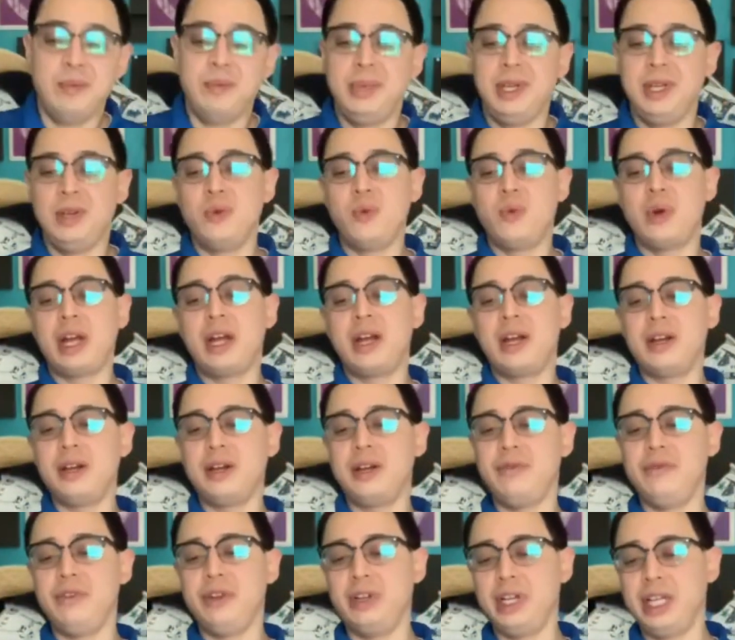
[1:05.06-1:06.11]
be aware
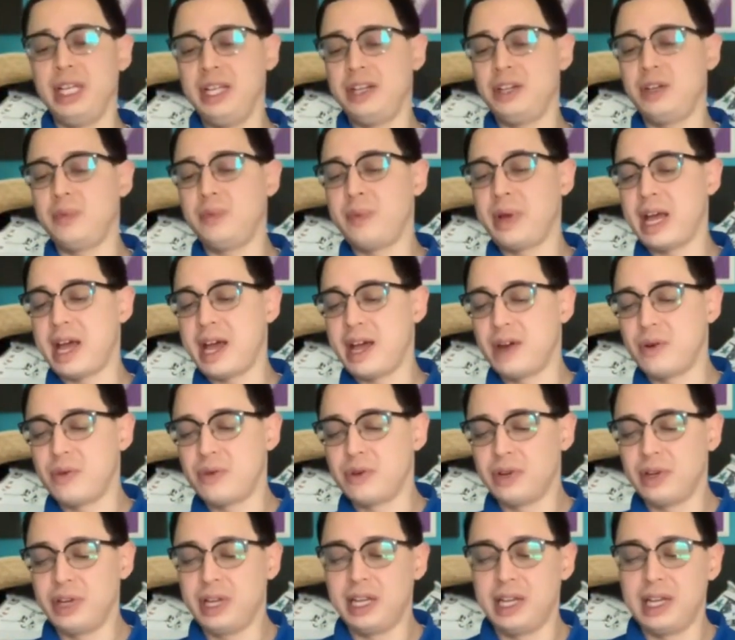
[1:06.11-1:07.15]
of your inner
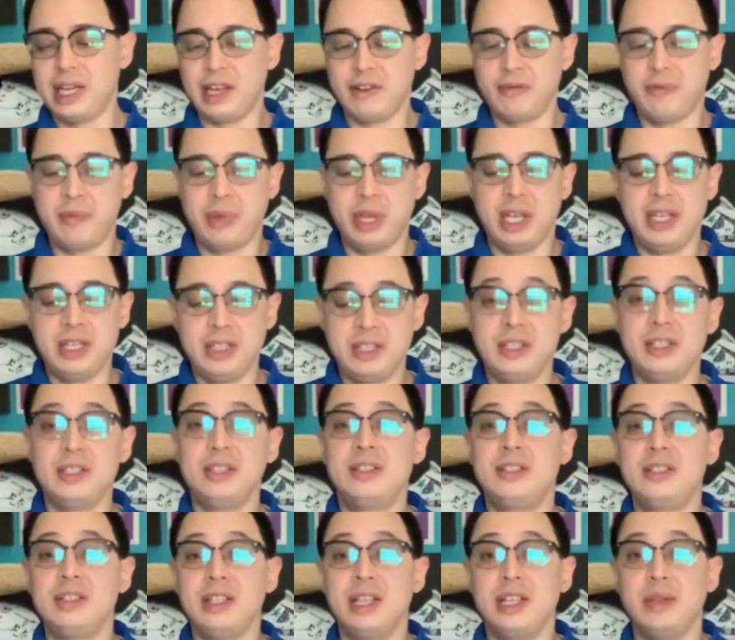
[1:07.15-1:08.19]
power, and have
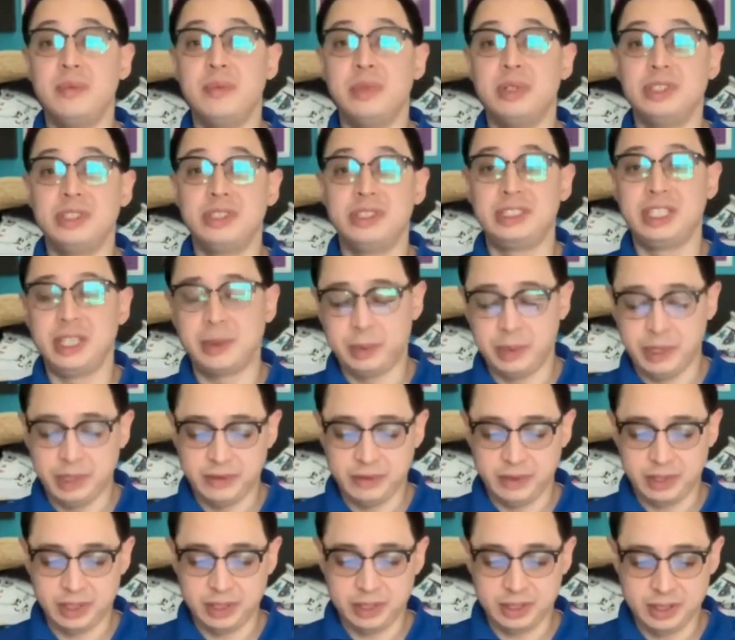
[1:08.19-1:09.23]
patience and
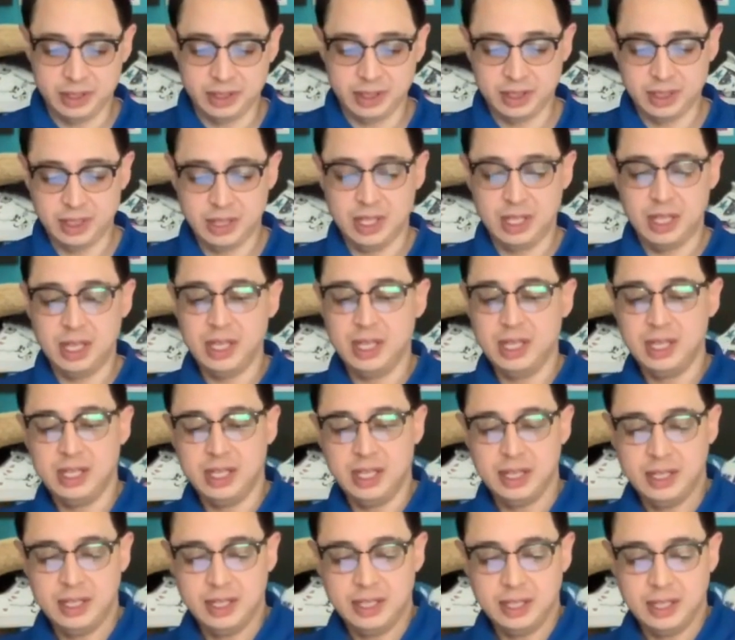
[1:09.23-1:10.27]
perceptiveness.
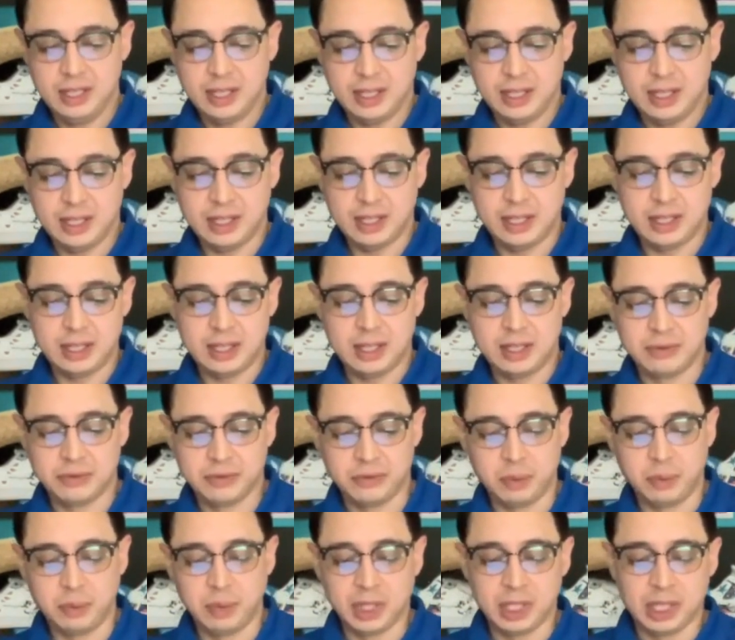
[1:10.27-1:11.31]
Uh,
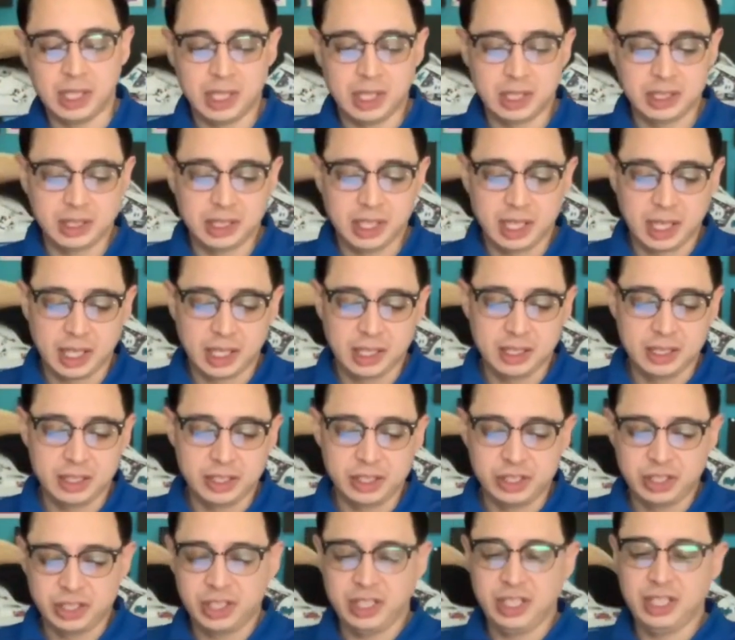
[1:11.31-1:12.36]
from
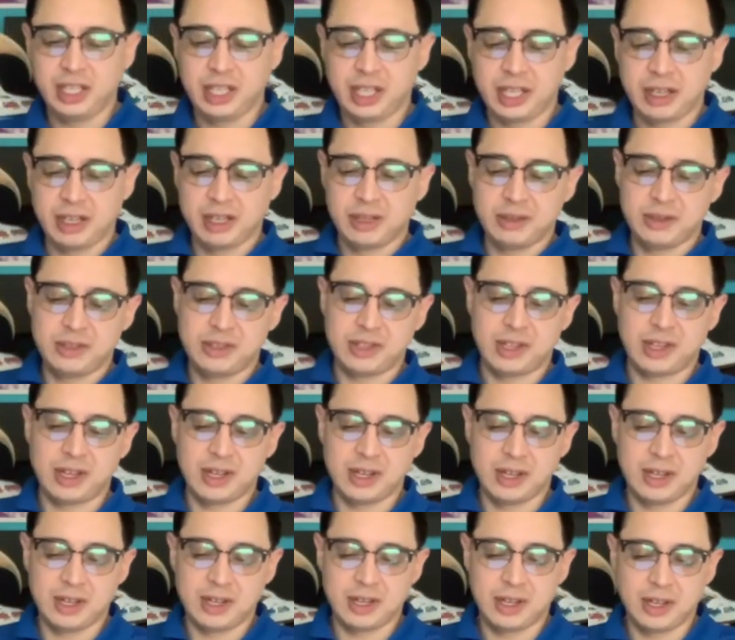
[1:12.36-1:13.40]

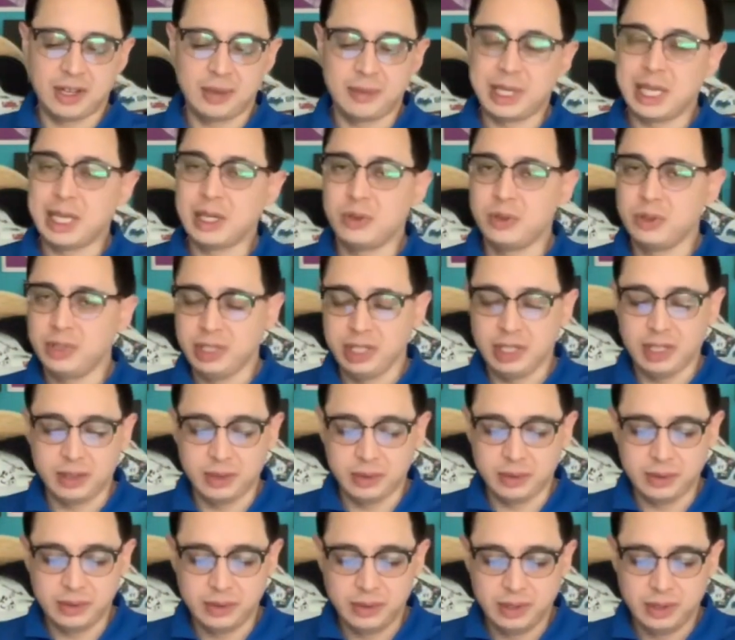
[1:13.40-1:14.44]
blog.cochinahouse.com, not cochino